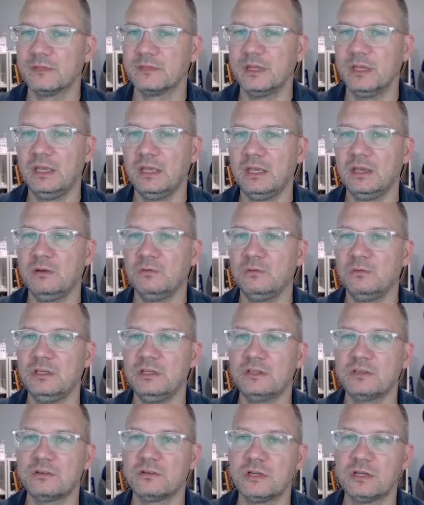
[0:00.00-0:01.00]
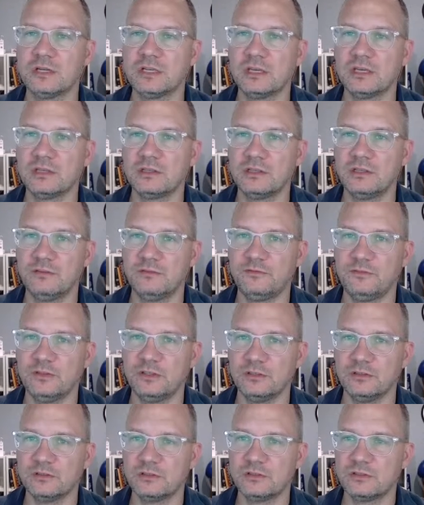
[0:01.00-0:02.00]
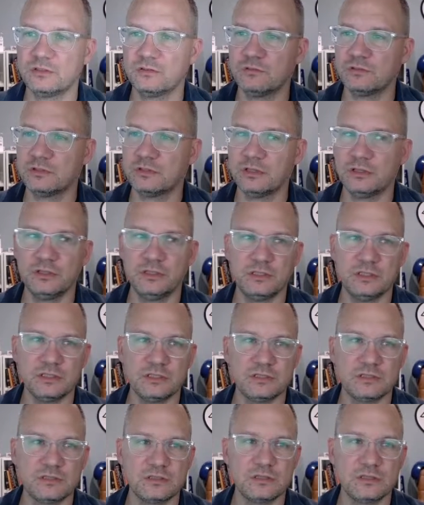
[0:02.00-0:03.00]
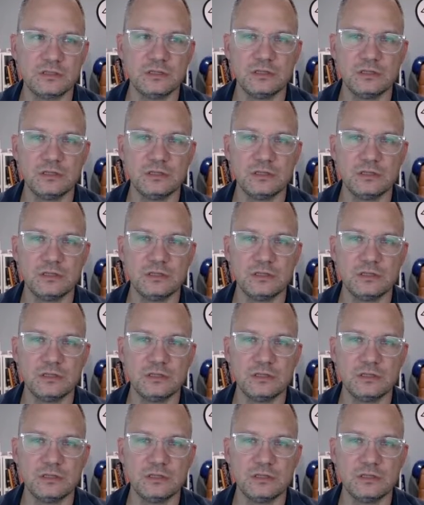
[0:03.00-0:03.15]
And we need to create a calculated field. So we'll call this